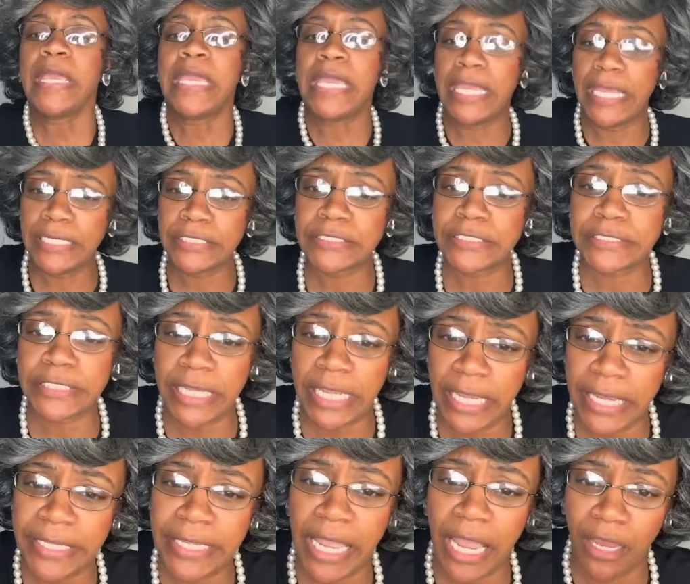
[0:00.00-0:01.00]
And to
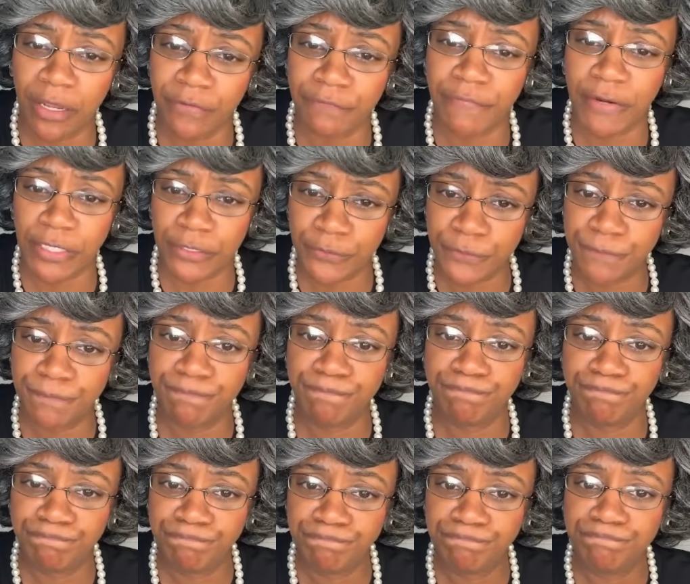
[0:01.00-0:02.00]
tell y'all to vote.
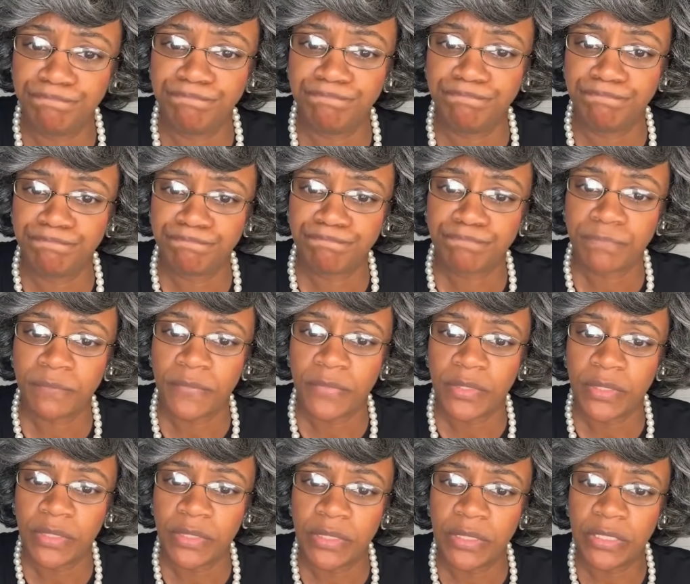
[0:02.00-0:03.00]

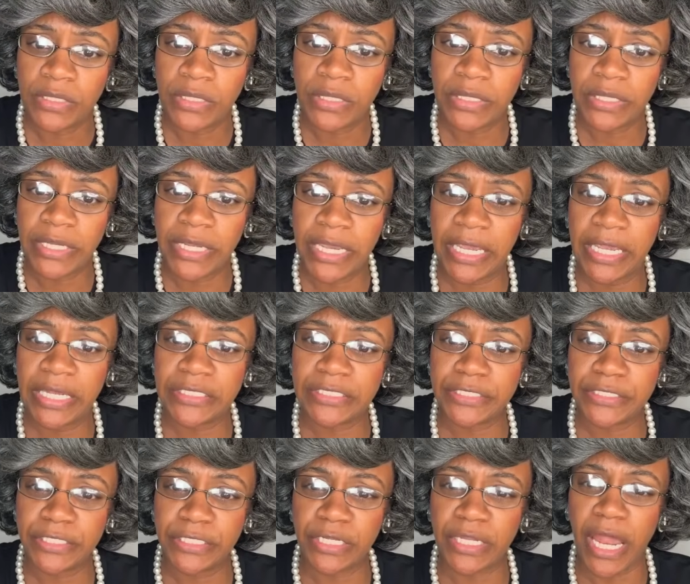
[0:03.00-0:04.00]
Ugly
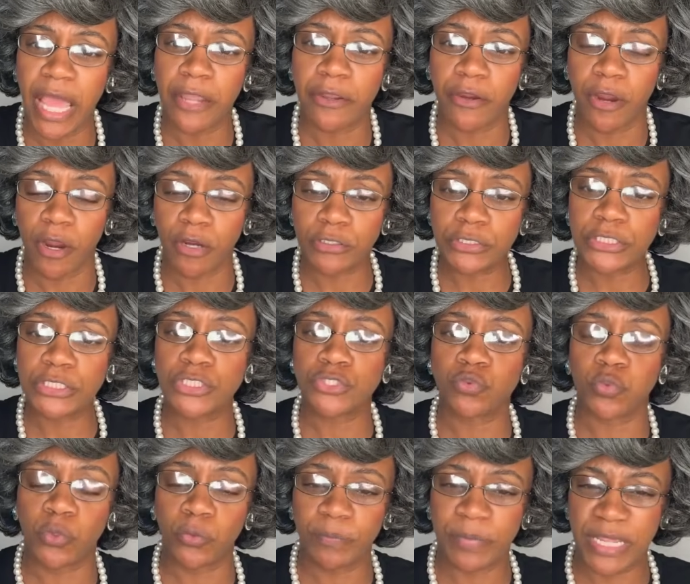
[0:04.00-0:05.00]
edges look like curtains
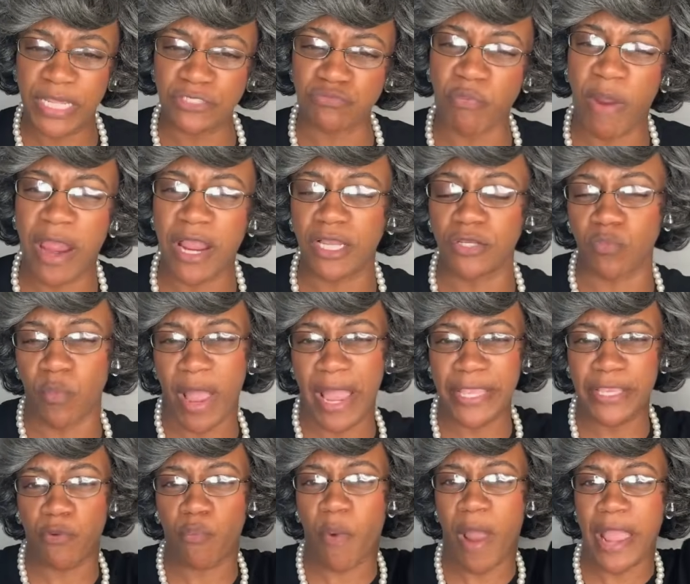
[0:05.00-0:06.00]
and swoop. That's right, because
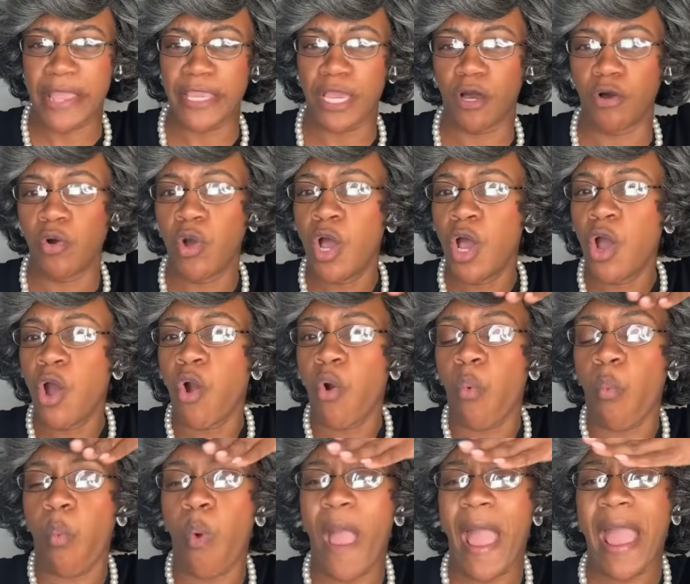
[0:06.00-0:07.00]

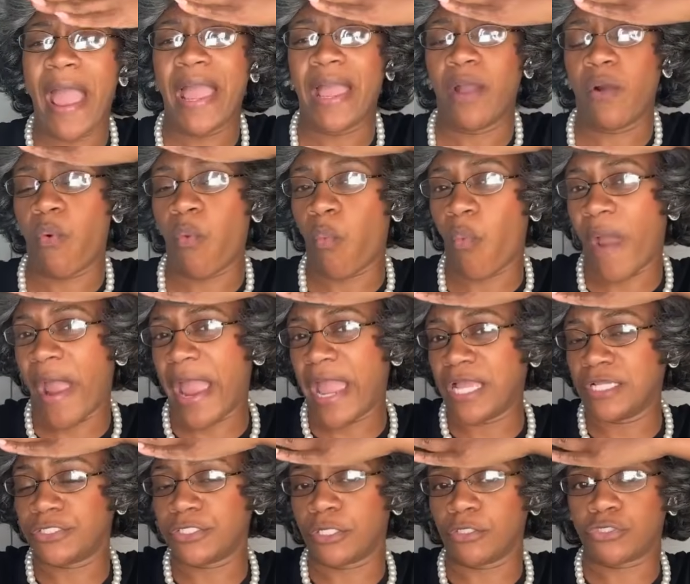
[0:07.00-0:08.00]
why
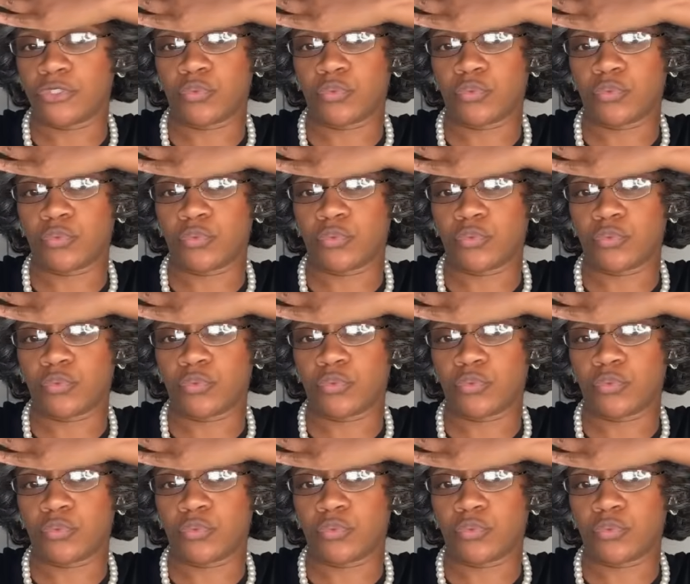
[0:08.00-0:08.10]
is